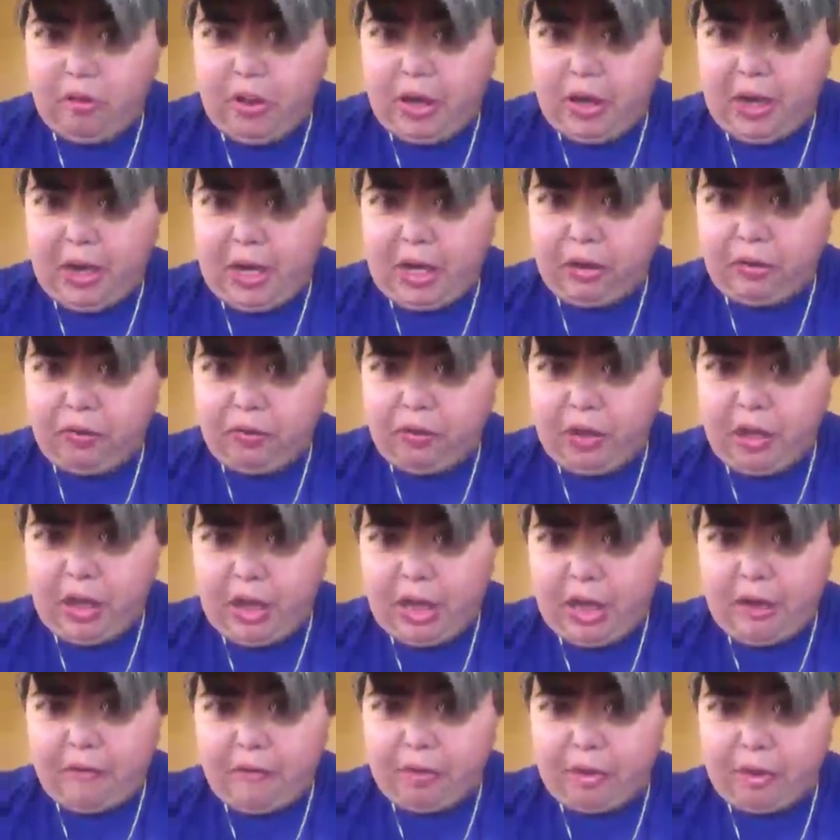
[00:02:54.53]
actually
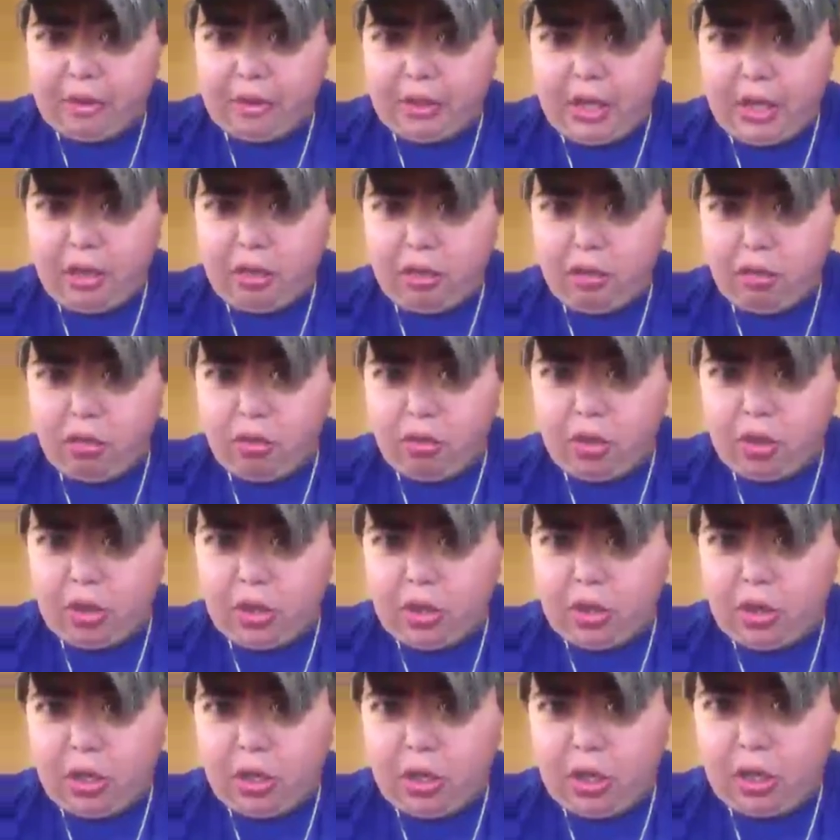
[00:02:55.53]
have the lanyard
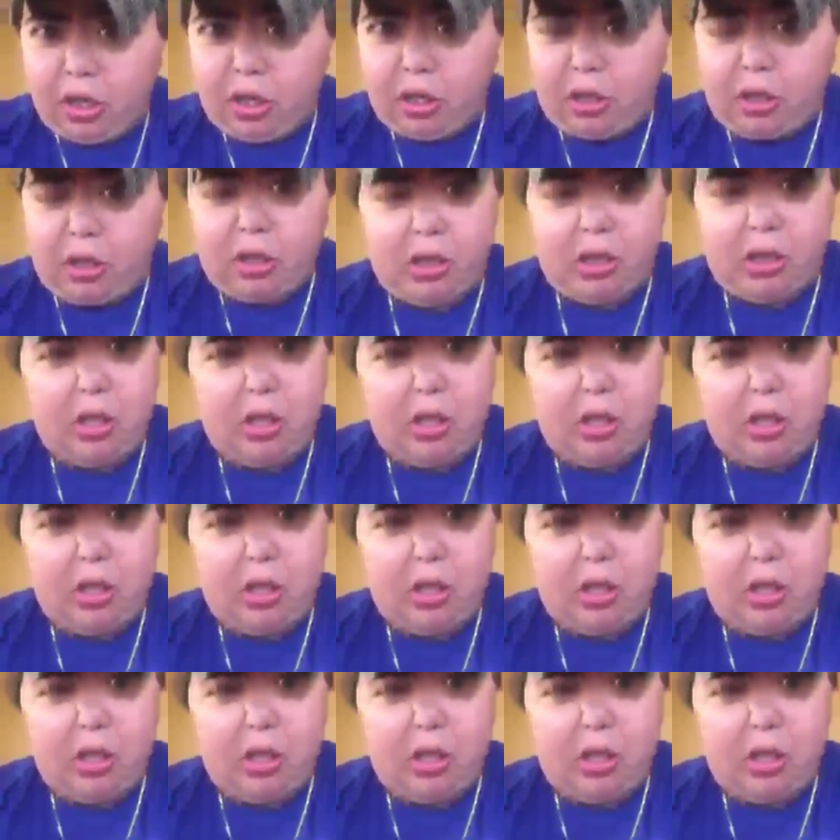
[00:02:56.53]
in hand